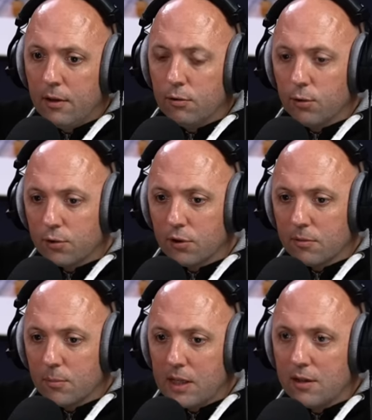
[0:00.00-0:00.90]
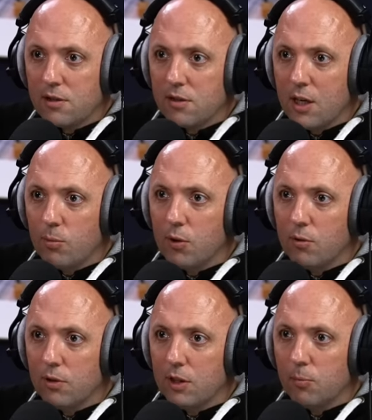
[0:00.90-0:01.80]
Rodon making his debut
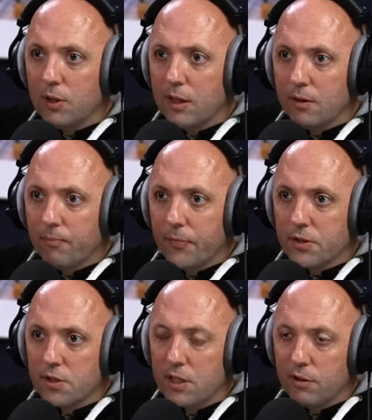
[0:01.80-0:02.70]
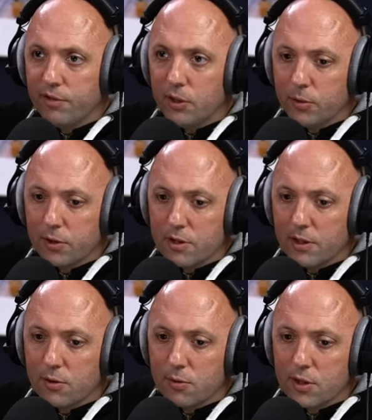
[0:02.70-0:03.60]
and really playing as a centre-forward because
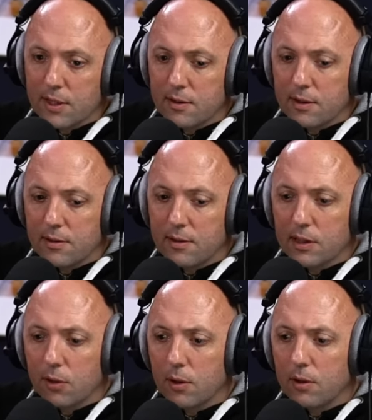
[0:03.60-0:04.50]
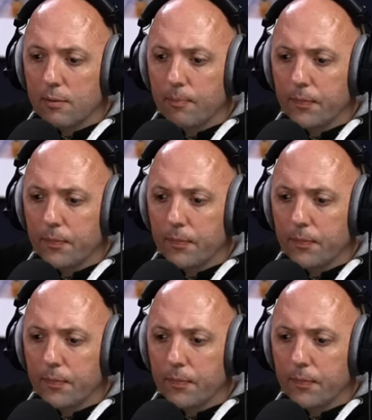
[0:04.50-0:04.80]
Leeds were trying to dig out an